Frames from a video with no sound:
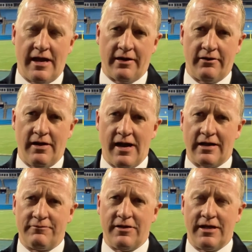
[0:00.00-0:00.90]
Tyler
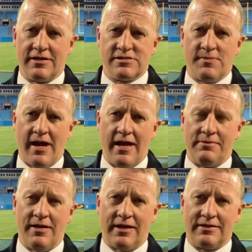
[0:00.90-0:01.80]
Lockett reading his
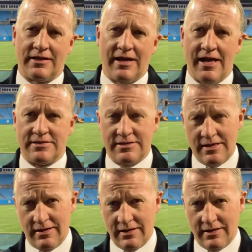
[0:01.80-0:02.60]
mind, making the catch,